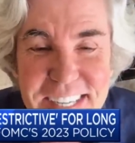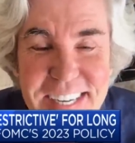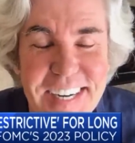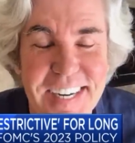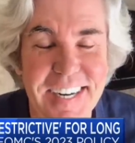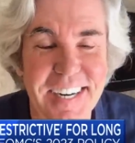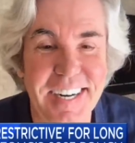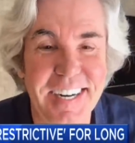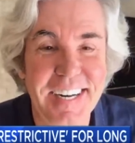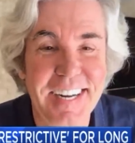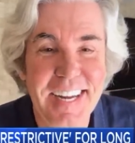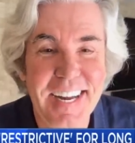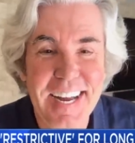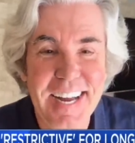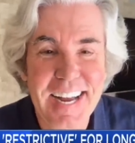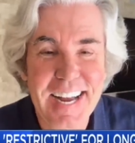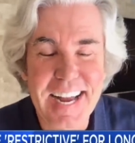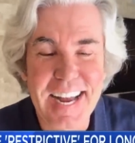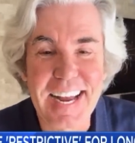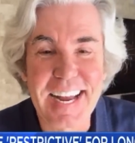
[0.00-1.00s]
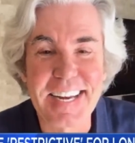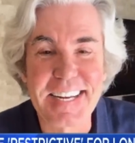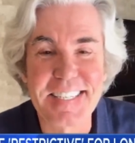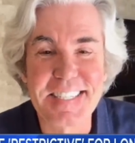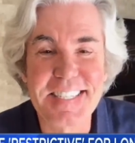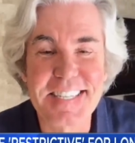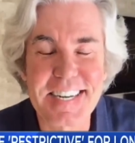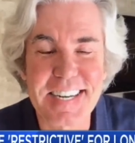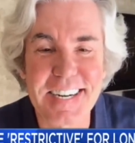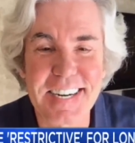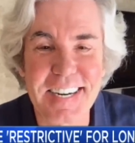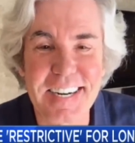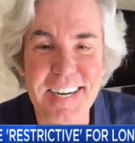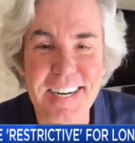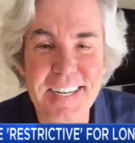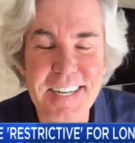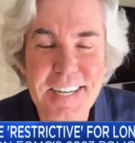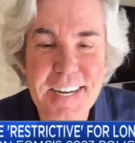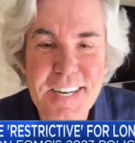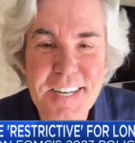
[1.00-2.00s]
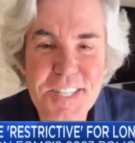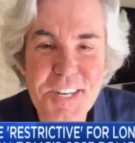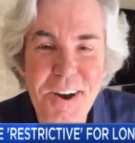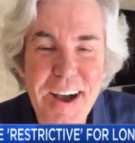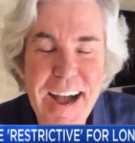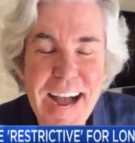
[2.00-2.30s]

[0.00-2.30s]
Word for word: Uh, and uh, so